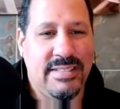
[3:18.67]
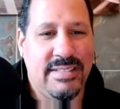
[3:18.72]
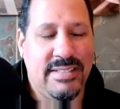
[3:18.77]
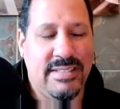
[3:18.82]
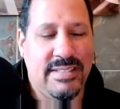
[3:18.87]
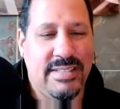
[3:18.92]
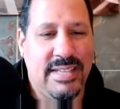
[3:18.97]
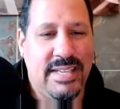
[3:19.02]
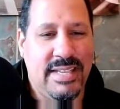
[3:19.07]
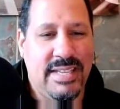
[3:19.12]

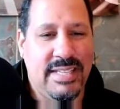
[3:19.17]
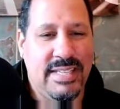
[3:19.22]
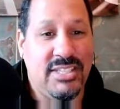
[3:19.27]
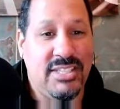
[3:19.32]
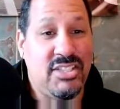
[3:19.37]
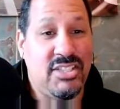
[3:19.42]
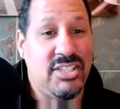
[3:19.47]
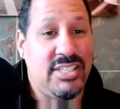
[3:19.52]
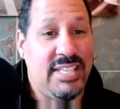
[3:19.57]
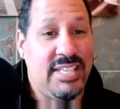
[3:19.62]

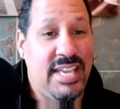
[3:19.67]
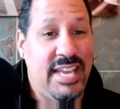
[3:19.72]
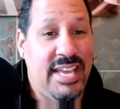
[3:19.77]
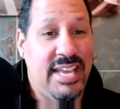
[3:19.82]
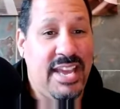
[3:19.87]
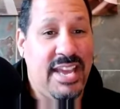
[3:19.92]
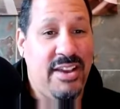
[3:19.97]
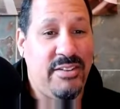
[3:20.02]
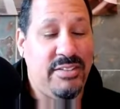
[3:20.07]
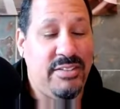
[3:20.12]
let's just say
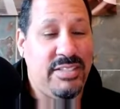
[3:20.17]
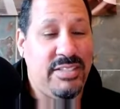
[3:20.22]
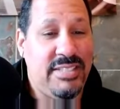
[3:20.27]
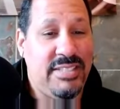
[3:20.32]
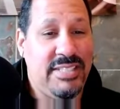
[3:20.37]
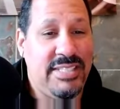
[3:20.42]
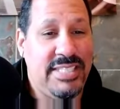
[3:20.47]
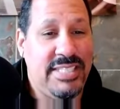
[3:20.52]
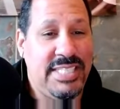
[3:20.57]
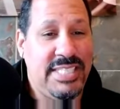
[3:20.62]
how
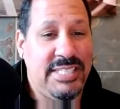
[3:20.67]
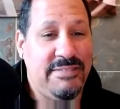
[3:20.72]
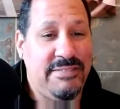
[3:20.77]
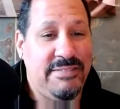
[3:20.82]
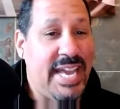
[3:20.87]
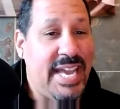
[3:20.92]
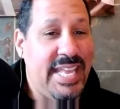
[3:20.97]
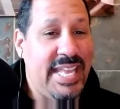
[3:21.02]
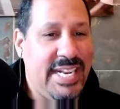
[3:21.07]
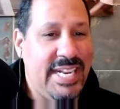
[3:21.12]

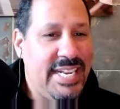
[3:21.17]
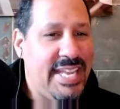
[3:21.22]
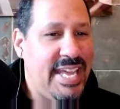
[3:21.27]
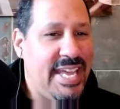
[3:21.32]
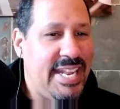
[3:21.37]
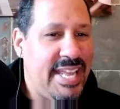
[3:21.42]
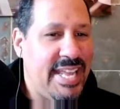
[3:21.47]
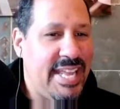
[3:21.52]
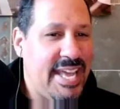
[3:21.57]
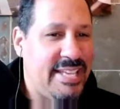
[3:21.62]
divided
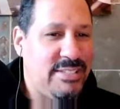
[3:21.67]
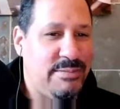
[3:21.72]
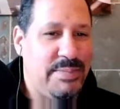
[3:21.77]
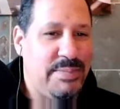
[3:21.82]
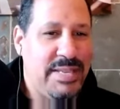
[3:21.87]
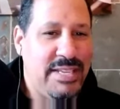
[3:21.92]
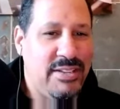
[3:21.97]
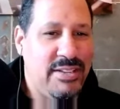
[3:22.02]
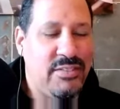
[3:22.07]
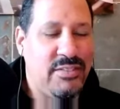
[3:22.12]
it has
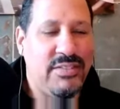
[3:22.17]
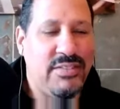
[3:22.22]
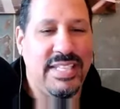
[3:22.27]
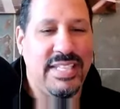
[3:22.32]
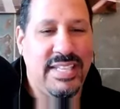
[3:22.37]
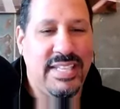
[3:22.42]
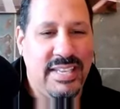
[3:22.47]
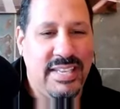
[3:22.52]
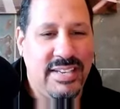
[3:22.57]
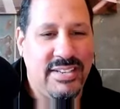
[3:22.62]
been over
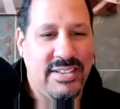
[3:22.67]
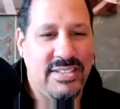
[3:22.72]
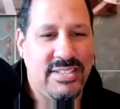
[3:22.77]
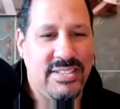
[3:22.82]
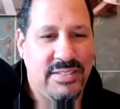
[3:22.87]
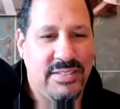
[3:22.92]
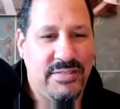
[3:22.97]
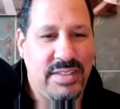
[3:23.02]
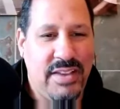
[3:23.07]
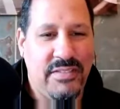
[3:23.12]
the years.
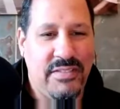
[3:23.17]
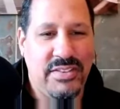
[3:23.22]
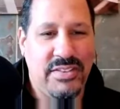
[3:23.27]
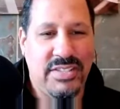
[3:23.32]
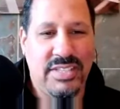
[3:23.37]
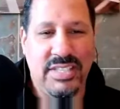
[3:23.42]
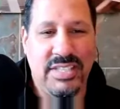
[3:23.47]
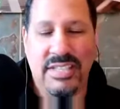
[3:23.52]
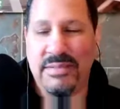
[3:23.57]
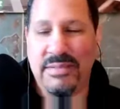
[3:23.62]
If you ever
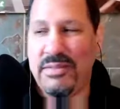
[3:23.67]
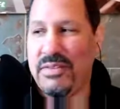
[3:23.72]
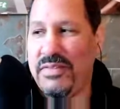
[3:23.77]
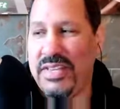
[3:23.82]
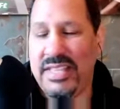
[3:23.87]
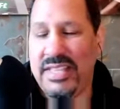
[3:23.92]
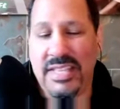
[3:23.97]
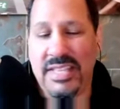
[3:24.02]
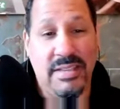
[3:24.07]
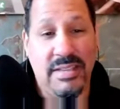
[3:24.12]
see the
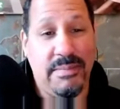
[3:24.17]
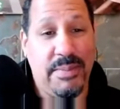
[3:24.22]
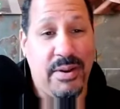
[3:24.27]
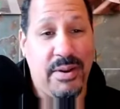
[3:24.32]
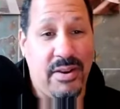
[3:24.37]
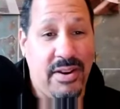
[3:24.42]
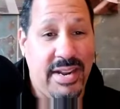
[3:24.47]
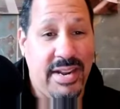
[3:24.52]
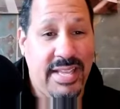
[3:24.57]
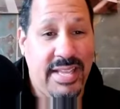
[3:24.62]
movie The
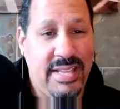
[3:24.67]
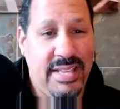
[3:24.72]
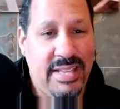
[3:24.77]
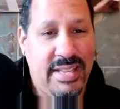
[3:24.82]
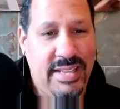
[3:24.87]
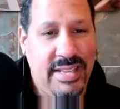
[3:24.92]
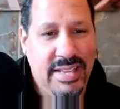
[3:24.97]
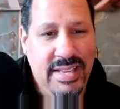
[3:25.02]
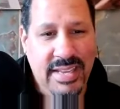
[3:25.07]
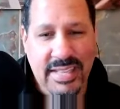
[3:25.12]
Departed,
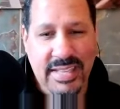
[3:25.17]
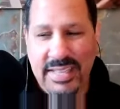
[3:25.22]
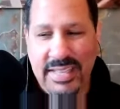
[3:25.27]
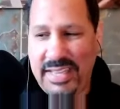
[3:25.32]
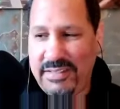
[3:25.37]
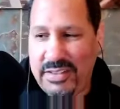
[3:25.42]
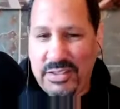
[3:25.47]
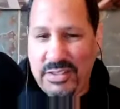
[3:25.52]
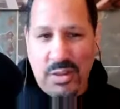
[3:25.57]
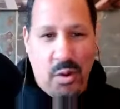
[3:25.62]
they
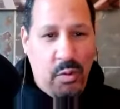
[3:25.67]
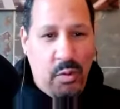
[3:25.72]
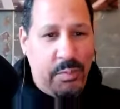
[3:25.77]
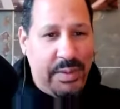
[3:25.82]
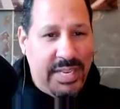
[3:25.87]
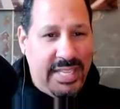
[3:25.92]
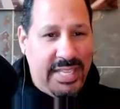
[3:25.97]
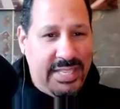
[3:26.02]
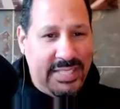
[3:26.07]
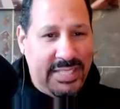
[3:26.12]
have this
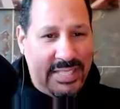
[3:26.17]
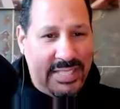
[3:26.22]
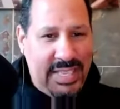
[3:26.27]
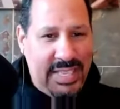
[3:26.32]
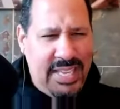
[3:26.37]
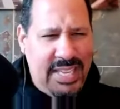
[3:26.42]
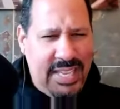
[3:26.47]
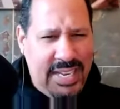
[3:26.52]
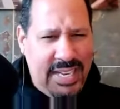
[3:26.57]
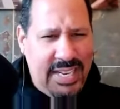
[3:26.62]
opening
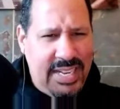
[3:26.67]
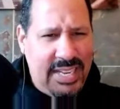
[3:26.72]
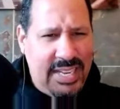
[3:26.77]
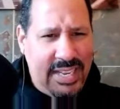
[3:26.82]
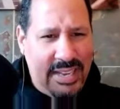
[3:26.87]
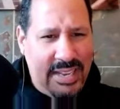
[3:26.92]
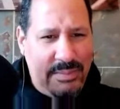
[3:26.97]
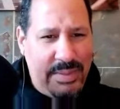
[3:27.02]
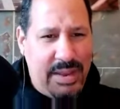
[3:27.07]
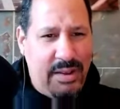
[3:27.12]
scene
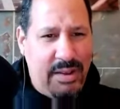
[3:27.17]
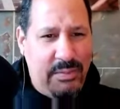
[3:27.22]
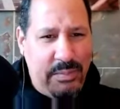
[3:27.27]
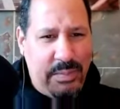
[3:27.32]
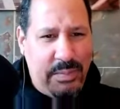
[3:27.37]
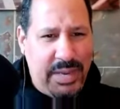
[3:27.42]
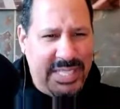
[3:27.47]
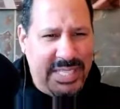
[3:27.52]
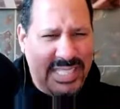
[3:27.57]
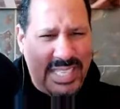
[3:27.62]
about
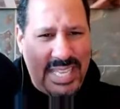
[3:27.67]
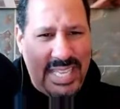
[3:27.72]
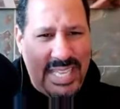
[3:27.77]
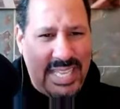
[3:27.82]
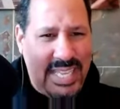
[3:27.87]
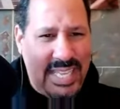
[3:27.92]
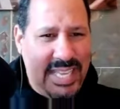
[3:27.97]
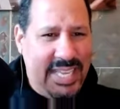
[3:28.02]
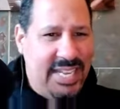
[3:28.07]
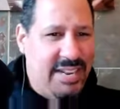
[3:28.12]

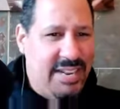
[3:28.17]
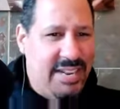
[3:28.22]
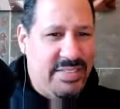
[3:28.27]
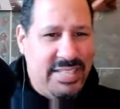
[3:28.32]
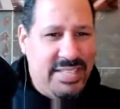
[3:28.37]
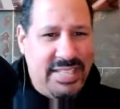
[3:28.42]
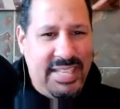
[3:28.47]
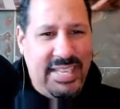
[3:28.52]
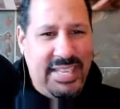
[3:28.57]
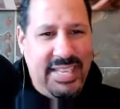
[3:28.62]
busing and
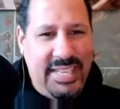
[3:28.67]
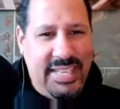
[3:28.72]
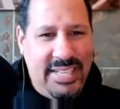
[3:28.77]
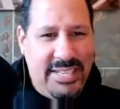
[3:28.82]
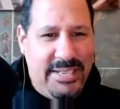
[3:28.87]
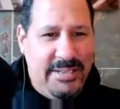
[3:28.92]
everything.